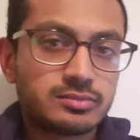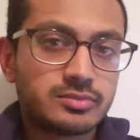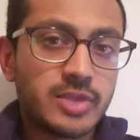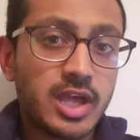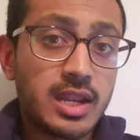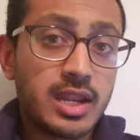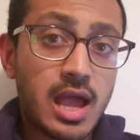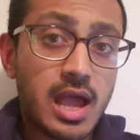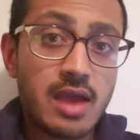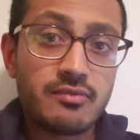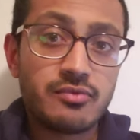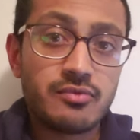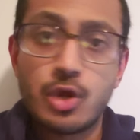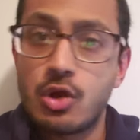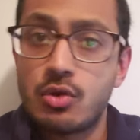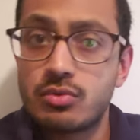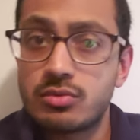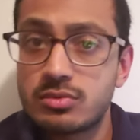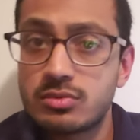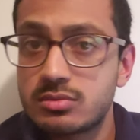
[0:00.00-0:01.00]
that I've
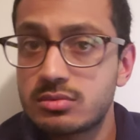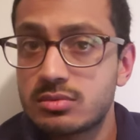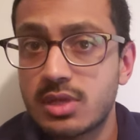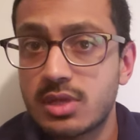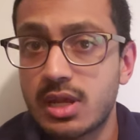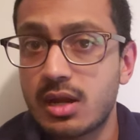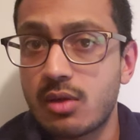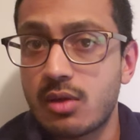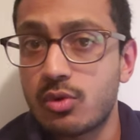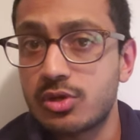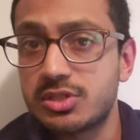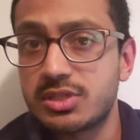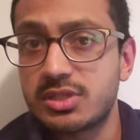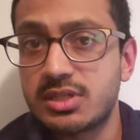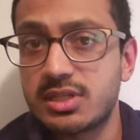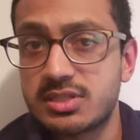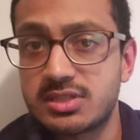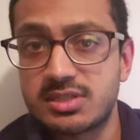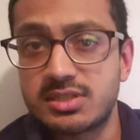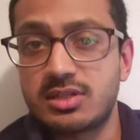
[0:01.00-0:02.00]
known and I
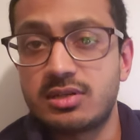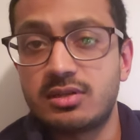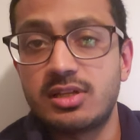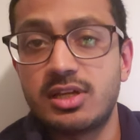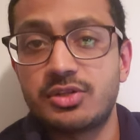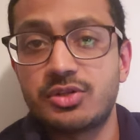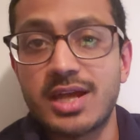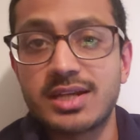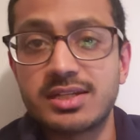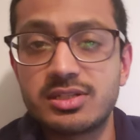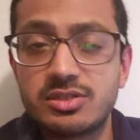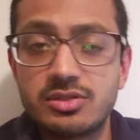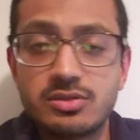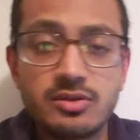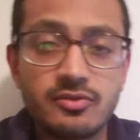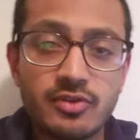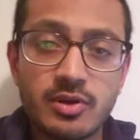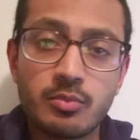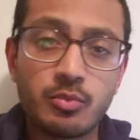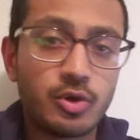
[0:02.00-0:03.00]
wasn't necessarily attracted to,
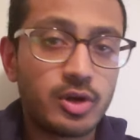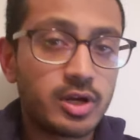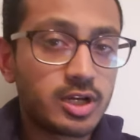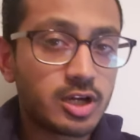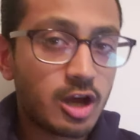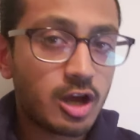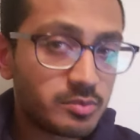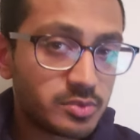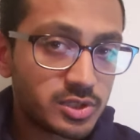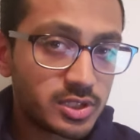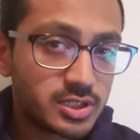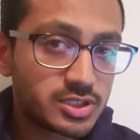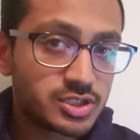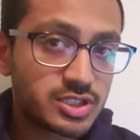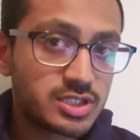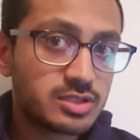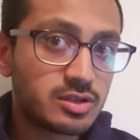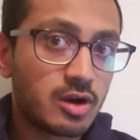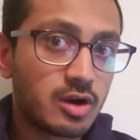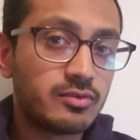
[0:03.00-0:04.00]
if I'm wearing copulins,
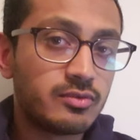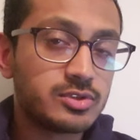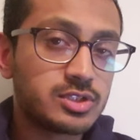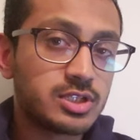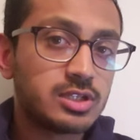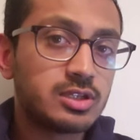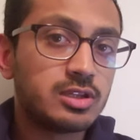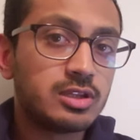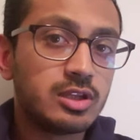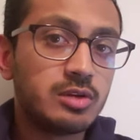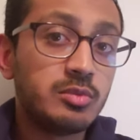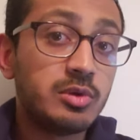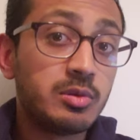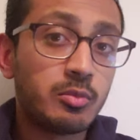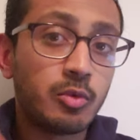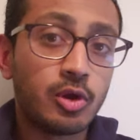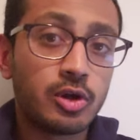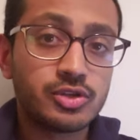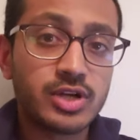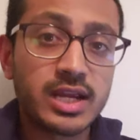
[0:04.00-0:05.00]
she's all of a sudden a little bit
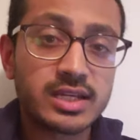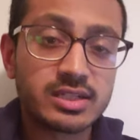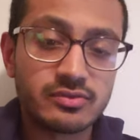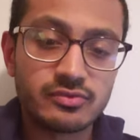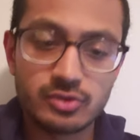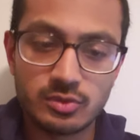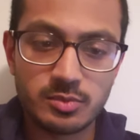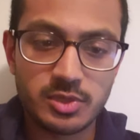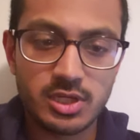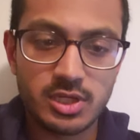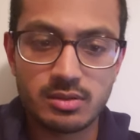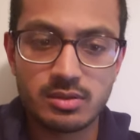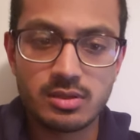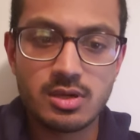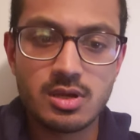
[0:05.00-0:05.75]
more attractive to me.